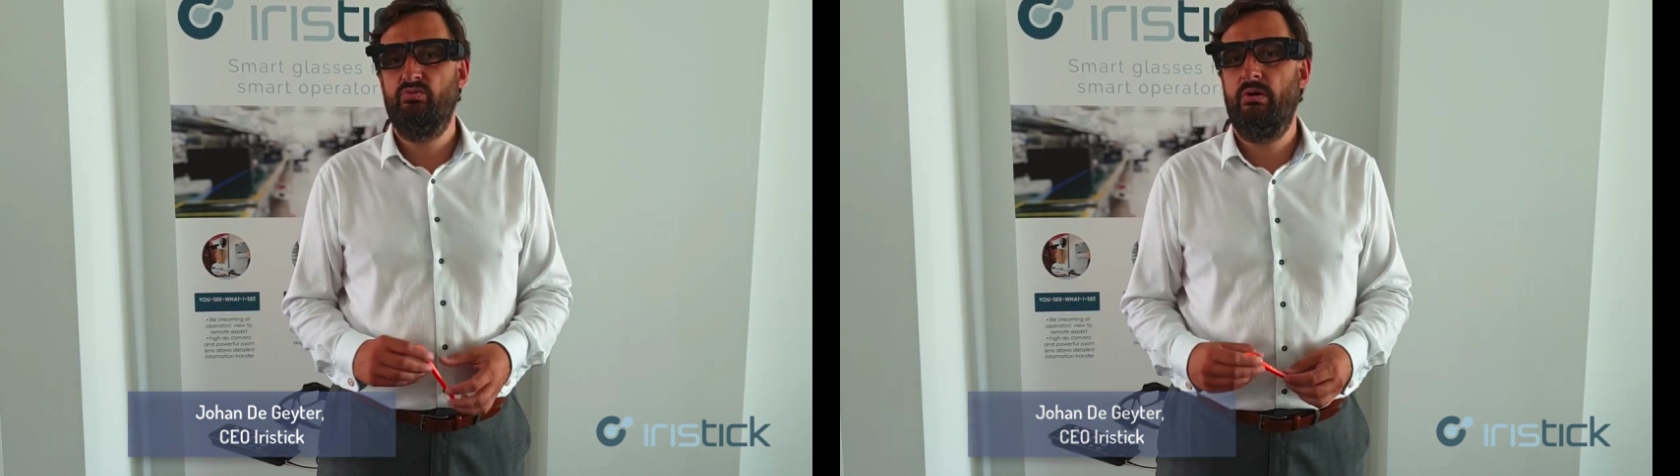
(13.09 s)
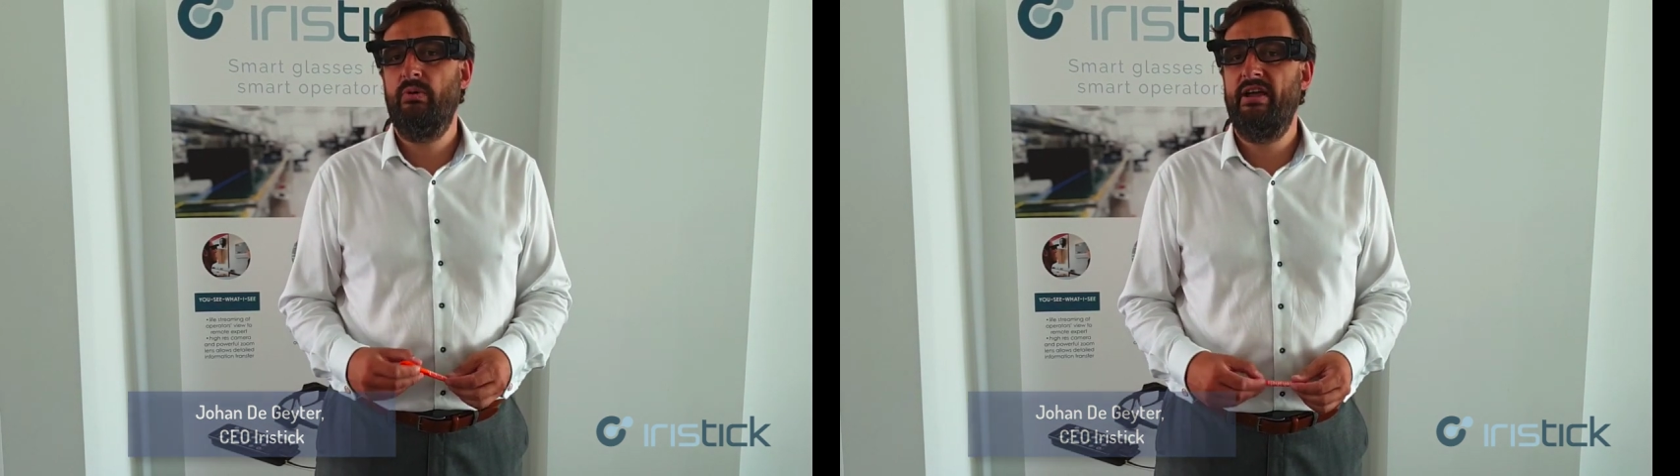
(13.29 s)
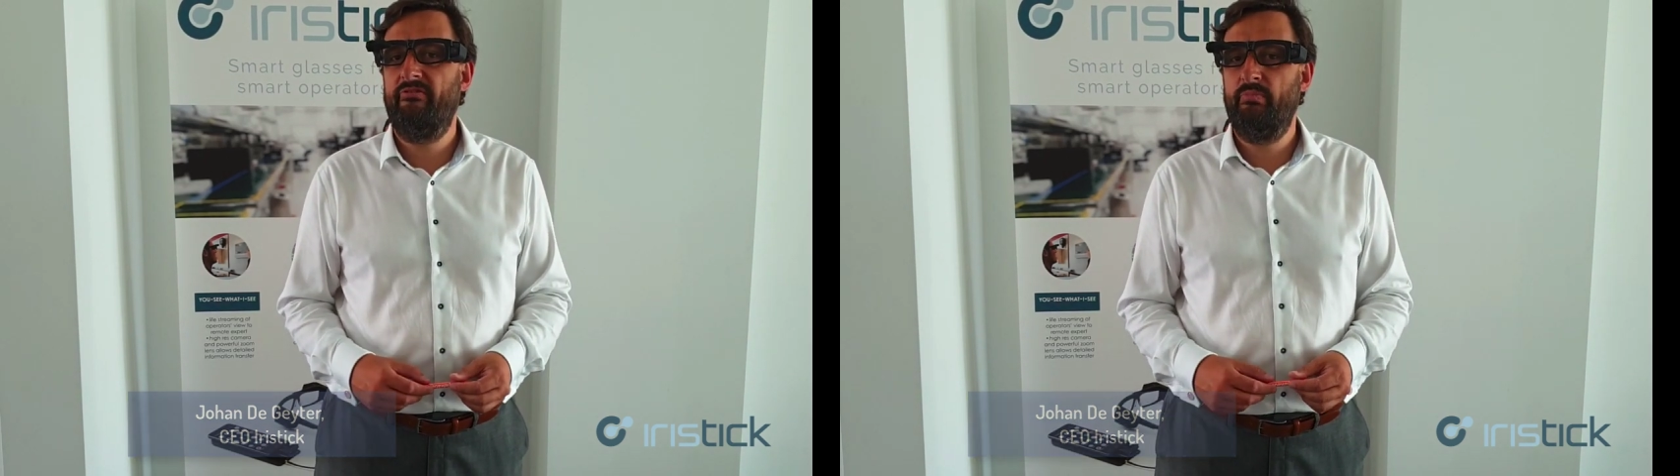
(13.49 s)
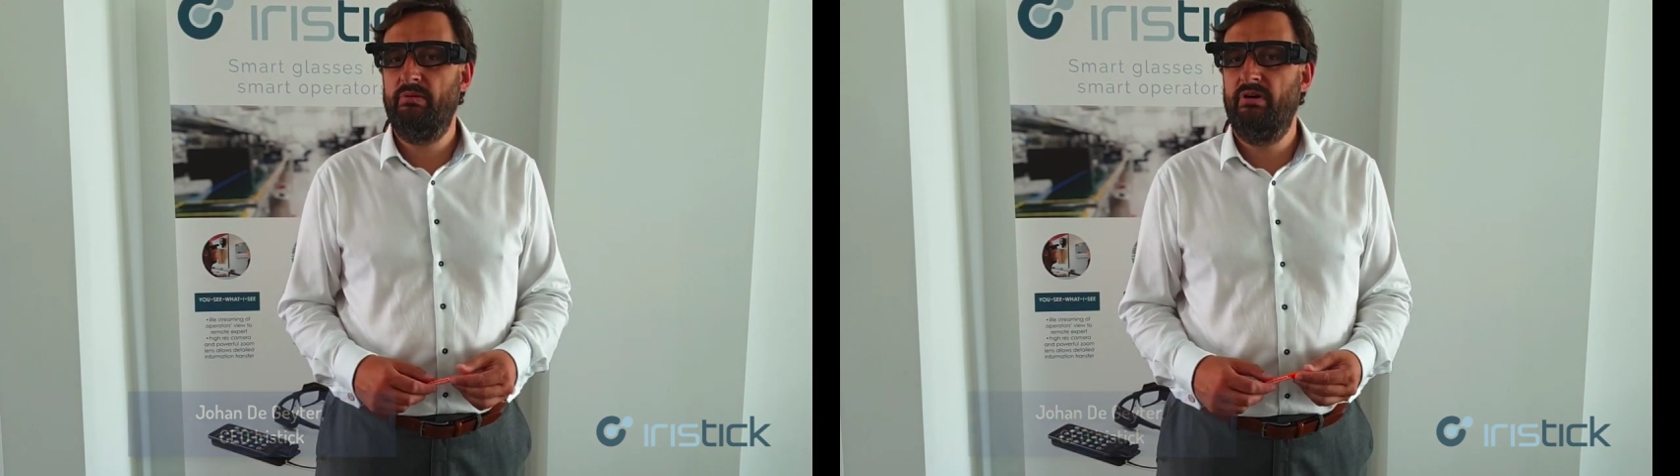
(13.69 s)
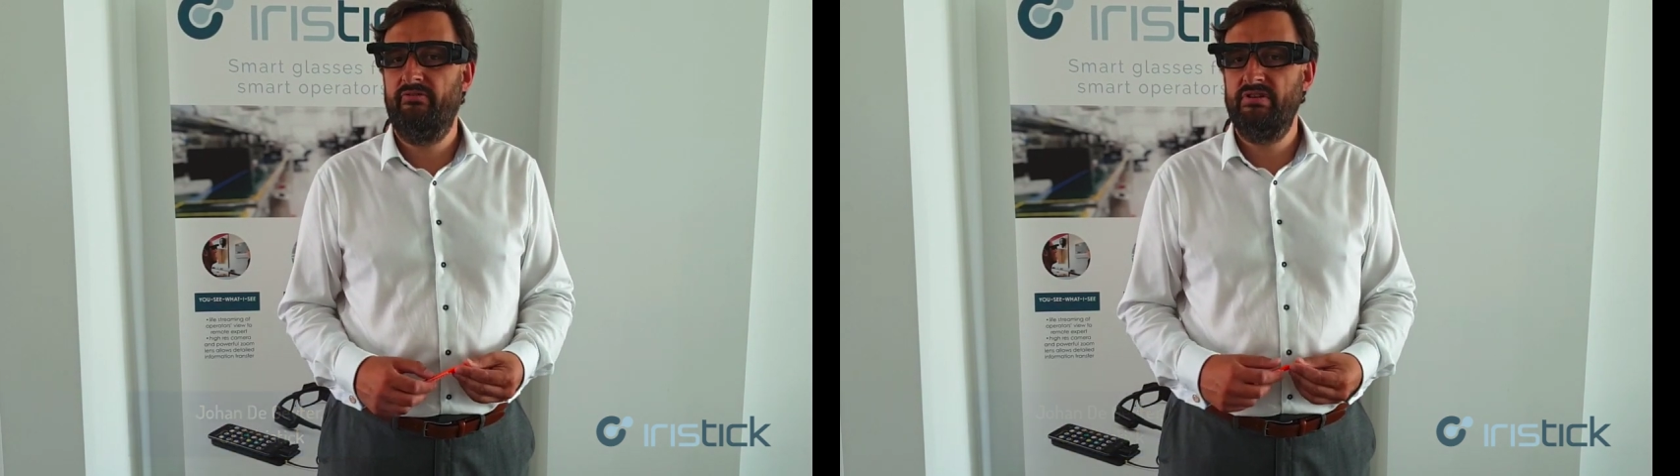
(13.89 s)
where we have
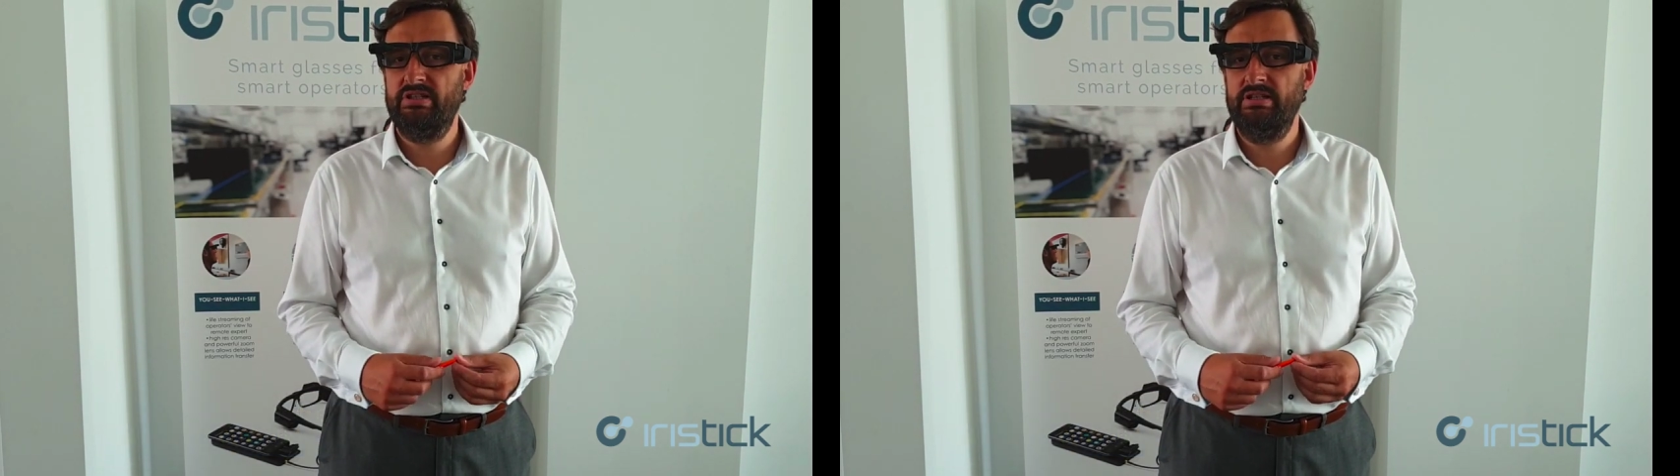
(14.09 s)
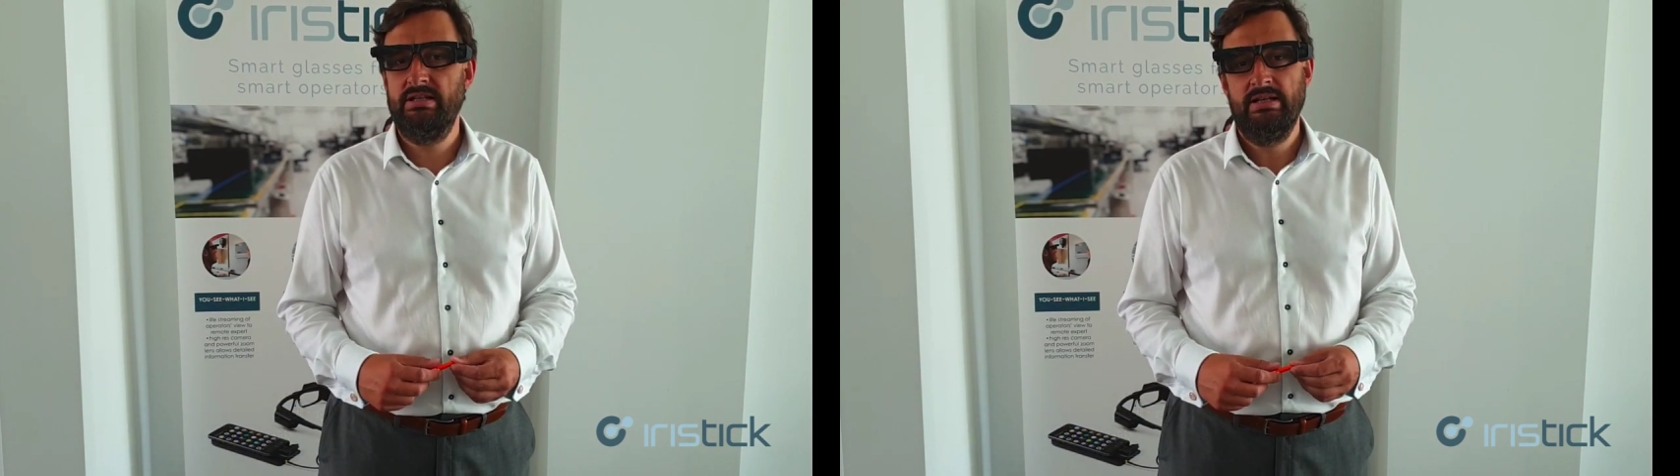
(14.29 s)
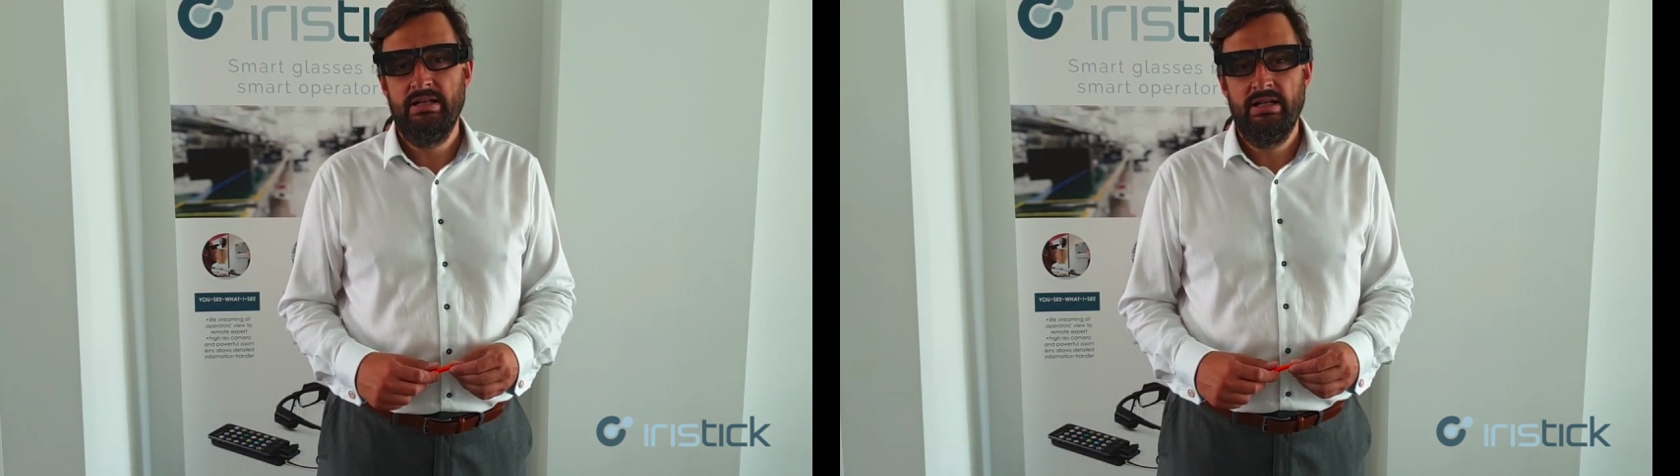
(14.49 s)
pick by vision.